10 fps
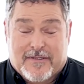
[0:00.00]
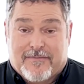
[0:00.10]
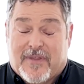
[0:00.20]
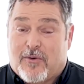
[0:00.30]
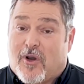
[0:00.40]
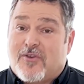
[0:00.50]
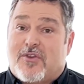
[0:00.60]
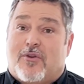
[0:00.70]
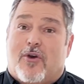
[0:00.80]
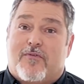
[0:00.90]
They were
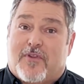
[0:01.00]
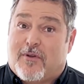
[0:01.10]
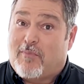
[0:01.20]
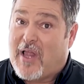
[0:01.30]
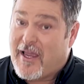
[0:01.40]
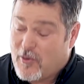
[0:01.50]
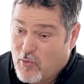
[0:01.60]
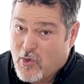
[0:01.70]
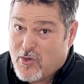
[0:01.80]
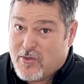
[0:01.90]
also known for their black
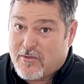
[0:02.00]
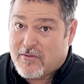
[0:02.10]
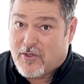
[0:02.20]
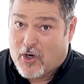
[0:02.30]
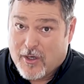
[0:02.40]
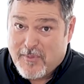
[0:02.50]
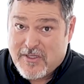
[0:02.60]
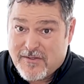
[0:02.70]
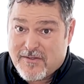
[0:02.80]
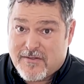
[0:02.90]
wool
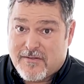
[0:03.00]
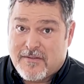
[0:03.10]
garments.